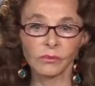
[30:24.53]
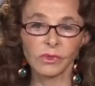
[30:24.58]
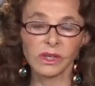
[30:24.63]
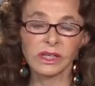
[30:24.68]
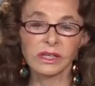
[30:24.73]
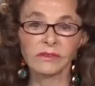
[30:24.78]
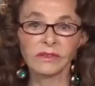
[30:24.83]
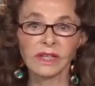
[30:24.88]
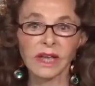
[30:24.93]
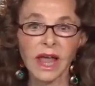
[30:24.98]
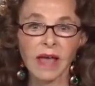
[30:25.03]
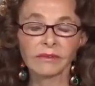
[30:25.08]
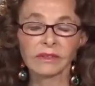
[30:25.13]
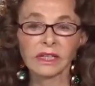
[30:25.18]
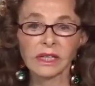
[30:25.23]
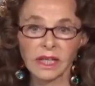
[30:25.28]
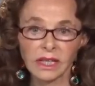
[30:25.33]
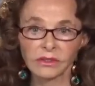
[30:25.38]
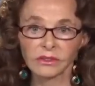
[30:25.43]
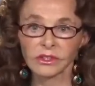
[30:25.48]
we even
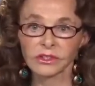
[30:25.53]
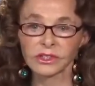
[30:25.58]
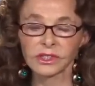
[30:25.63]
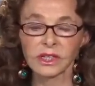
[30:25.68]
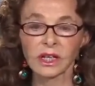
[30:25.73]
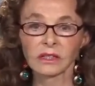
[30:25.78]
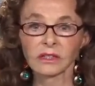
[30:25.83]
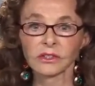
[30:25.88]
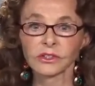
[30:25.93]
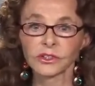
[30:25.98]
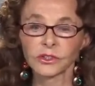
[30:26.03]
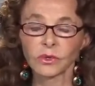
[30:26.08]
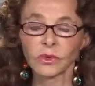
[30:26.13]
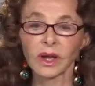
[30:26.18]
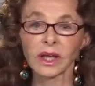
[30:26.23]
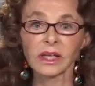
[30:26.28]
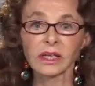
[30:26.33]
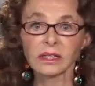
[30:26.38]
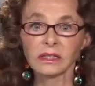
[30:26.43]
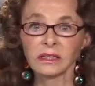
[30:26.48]
have an interstellar
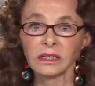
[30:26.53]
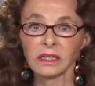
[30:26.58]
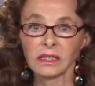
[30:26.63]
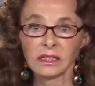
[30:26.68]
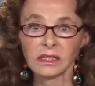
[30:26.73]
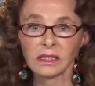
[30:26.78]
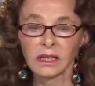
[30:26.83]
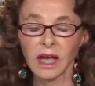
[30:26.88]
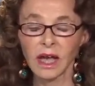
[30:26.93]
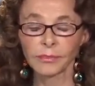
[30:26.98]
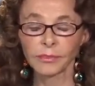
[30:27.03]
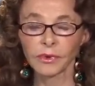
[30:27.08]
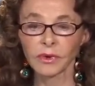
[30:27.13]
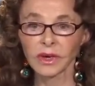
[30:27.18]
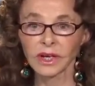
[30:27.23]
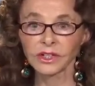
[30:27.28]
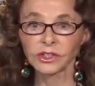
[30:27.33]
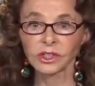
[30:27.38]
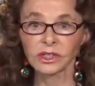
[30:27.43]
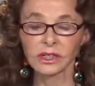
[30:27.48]
trade
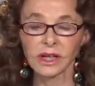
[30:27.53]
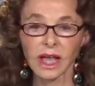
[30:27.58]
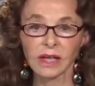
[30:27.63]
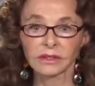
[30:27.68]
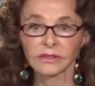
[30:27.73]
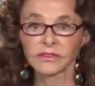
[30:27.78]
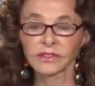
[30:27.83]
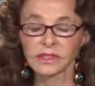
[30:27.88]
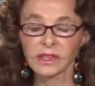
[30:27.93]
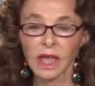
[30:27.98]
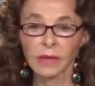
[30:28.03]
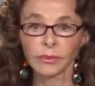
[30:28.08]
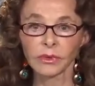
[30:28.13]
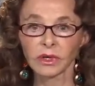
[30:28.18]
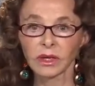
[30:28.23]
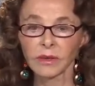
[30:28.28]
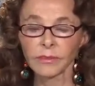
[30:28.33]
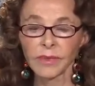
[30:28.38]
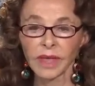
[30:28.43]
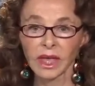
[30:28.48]
operation out of
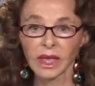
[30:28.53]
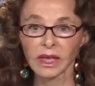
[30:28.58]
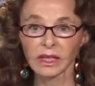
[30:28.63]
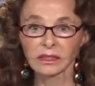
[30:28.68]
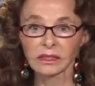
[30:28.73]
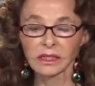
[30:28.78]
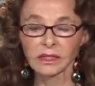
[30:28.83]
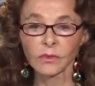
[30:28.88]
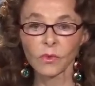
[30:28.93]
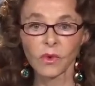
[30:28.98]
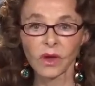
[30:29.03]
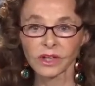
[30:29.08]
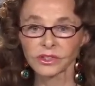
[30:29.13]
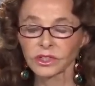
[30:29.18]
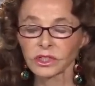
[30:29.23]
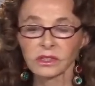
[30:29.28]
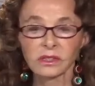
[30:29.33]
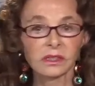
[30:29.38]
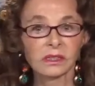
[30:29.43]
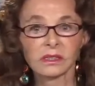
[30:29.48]
Cyber Command in
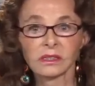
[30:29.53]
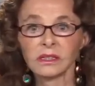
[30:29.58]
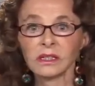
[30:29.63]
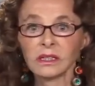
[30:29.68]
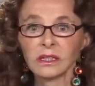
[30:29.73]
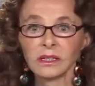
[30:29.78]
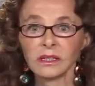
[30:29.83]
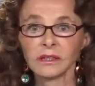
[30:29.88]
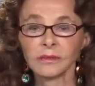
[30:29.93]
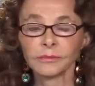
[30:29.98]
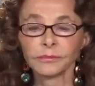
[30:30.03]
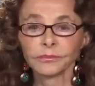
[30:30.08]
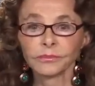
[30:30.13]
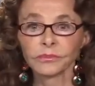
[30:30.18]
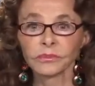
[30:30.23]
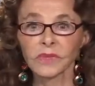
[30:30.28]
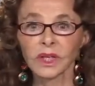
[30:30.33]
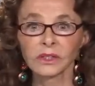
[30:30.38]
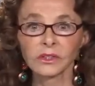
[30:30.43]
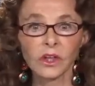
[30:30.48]
Washington,
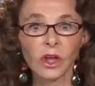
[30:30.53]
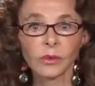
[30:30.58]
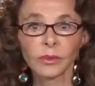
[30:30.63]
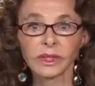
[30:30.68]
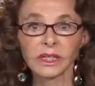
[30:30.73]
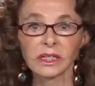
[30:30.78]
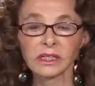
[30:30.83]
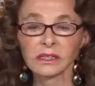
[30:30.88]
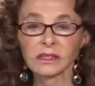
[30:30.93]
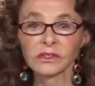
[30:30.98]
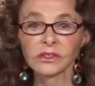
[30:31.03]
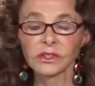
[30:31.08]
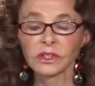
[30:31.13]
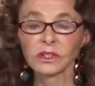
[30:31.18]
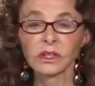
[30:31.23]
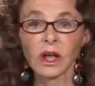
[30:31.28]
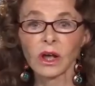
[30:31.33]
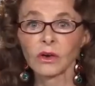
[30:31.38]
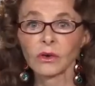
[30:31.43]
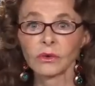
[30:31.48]
and nobody is
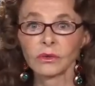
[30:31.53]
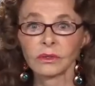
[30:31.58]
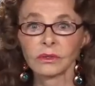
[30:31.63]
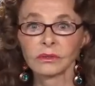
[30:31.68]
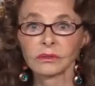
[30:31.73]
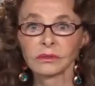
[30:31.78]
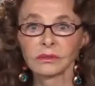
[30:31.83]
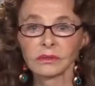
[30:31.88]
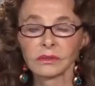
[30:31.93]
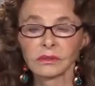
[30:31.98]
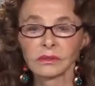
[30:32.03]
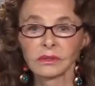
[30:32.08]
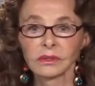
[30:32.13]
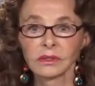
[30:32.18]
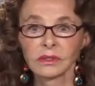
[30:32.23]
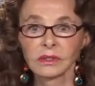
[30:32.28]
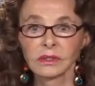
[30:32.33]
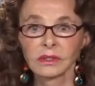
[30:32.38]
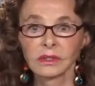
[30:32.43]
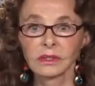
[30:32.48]
to know.
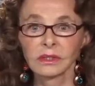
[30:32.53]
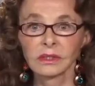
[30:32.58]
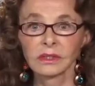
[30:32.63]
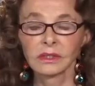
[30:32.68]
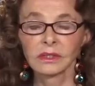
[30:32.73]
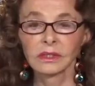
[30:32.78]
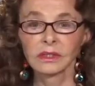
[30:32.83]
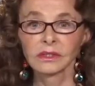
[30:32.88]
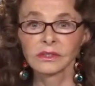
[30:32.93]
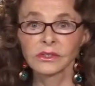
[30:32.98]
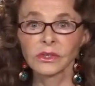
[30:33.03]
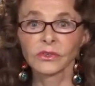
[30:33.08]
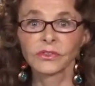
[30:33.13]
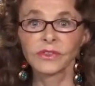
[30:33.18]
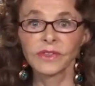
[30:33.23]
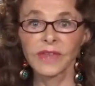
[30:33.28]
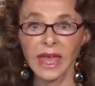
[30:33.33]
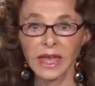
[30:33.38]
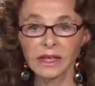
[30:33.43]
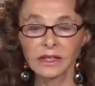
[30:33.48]
So
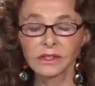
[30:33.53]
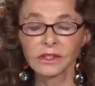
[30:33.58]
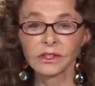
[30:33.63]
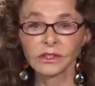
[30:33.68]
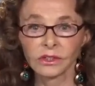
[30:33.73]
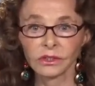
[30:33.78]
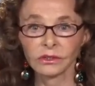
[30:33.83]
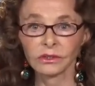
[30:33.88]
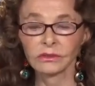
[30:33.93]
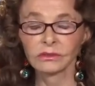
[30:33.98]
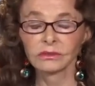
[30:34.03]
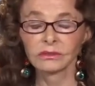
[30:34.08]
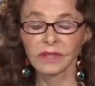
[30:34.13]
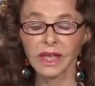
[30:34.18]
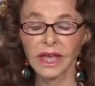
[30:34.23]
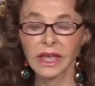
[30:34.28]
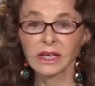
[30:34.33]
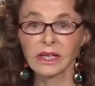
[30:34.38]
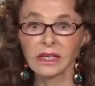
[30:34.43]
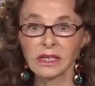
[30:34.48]
thank you,
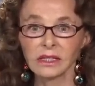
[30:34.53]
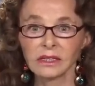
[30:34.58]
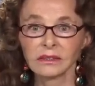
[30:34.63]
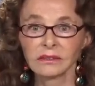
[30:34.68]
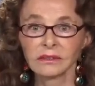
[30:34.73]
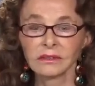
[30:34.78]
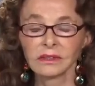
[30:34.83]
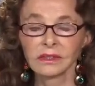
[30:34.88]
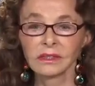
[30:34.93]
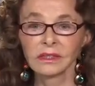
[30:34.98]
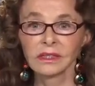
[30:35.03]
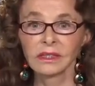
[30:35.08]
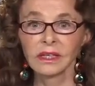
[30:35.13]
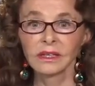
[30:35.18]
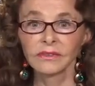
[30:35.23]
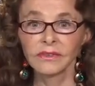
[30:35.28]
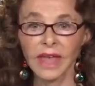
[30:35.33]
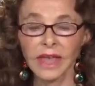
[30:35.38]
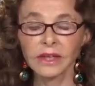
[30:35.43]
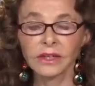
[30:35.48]
Eddie.
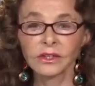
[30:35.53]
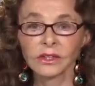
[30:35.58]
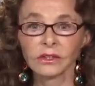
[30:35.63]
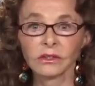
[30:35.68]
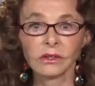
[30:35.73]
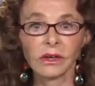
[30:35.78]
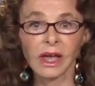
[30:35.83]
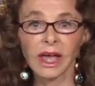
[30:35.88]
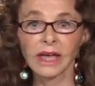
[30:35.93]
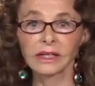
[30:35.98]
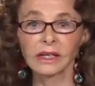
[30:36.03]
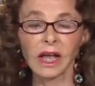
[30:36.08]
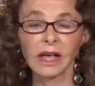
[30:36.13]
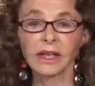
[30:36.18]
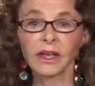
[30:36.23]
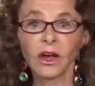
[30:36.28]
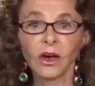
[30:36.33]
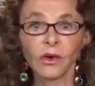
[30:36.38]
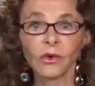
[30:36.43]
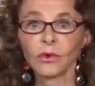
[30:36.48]
Thank you. And
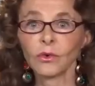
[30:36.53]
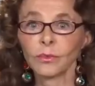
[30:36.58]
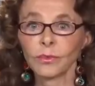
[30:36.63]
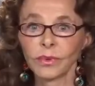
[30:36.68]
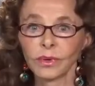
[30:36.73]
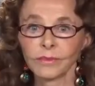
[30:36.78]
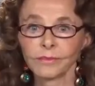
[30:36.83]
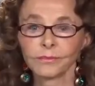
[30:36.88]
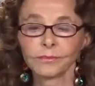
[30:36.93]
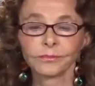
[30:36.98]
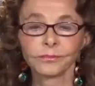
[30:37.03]
I hope